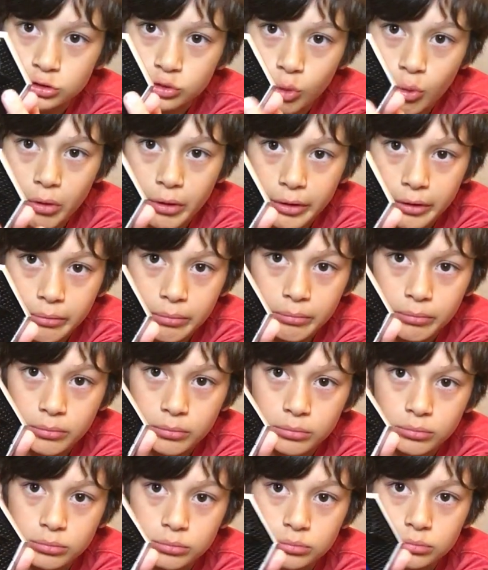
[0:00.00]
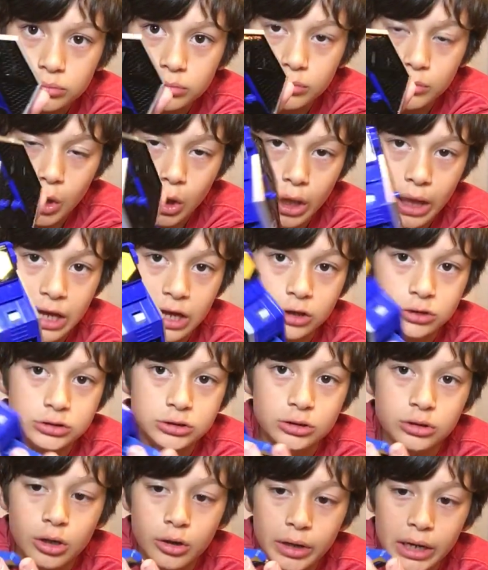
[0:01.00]
Zord, also
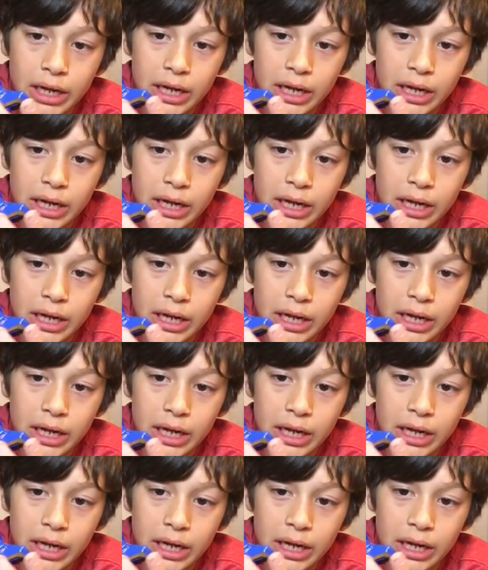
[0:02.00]
known